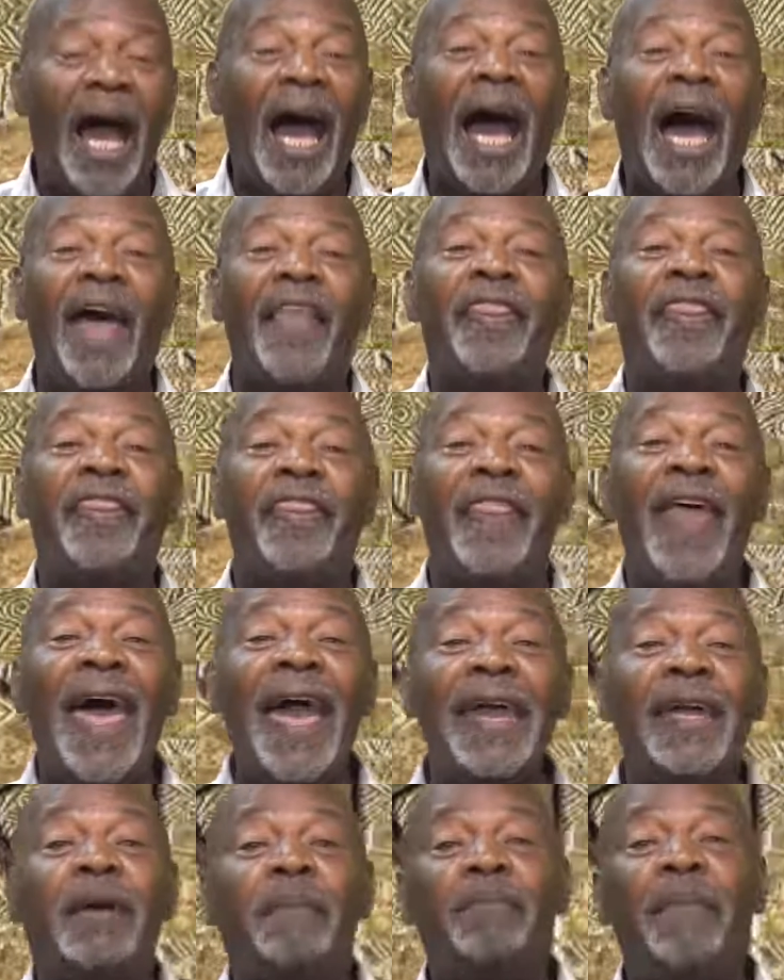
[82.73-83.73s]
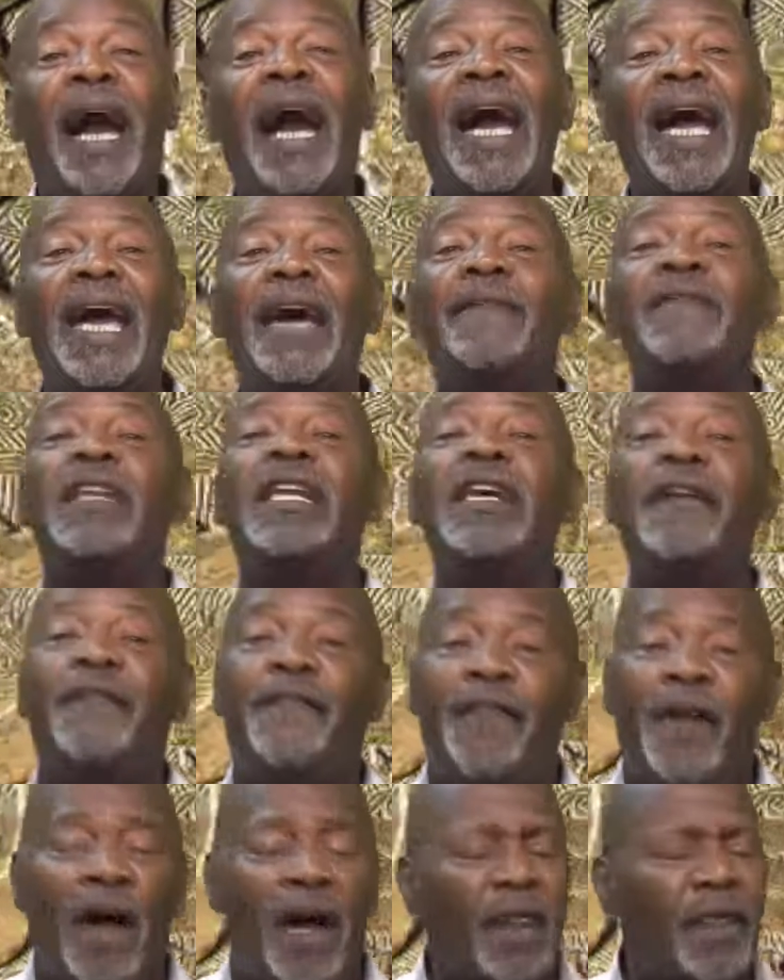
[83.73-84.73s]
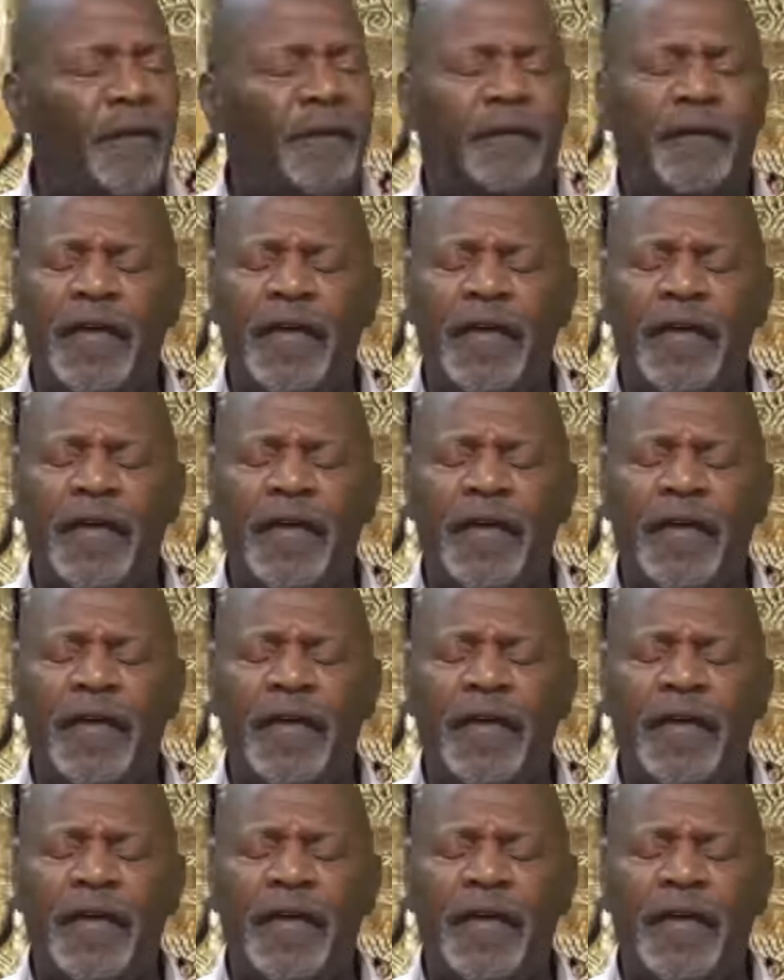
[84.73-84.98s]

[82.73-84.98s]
I thank my Heavenly Father